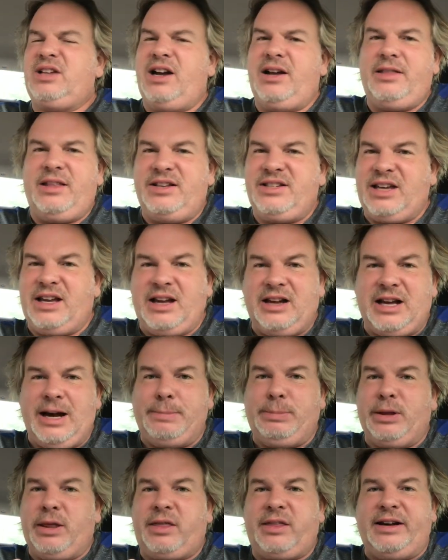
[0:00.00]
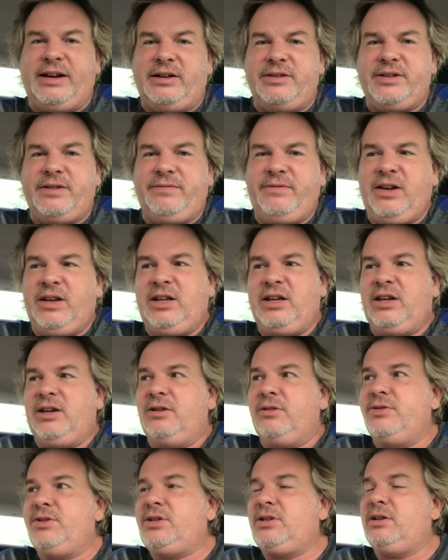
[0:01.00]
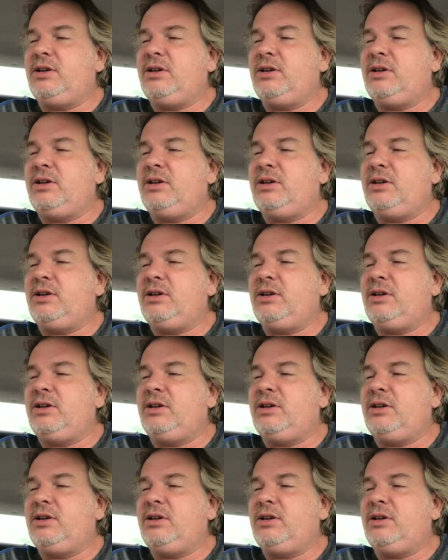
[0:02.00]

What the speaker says: there's like a couple of thousand videos,